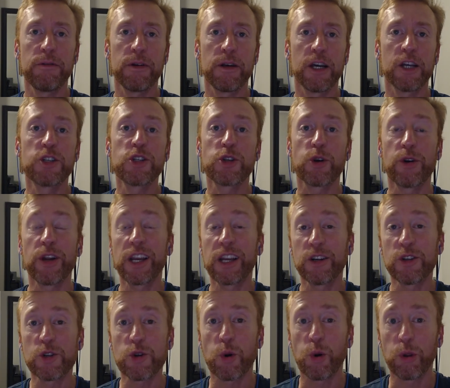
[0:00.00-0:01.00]
asserting
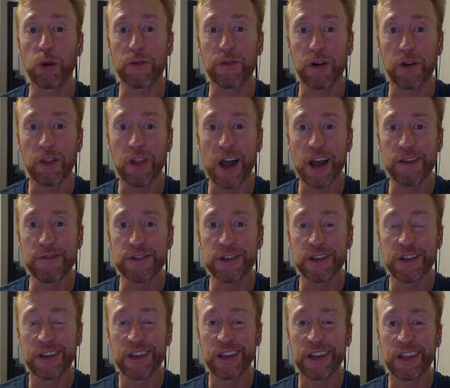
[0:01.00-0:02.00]
control over our lives.
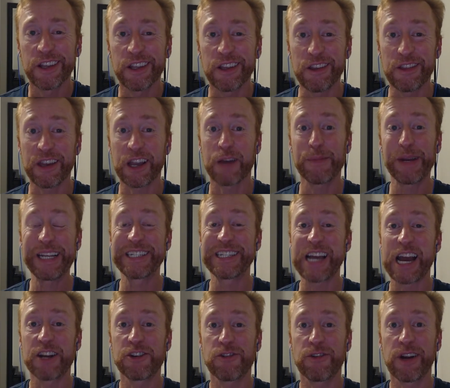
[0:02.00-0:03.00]
You think I'm
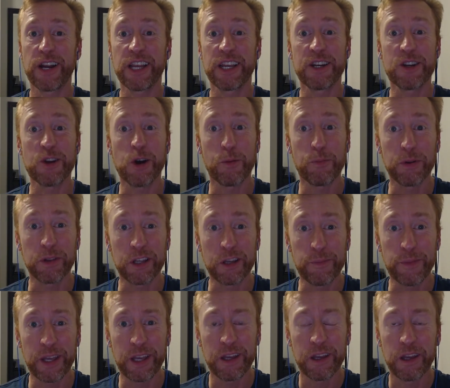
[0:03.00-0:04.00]
exaggerating? You don't believe
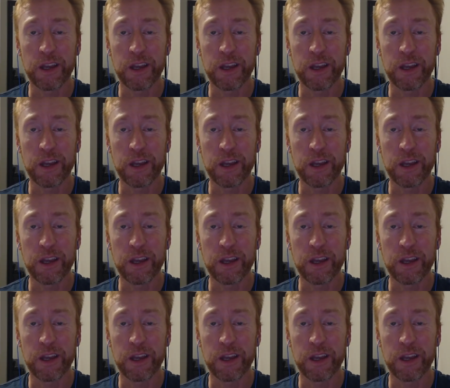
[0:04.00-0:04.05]
me?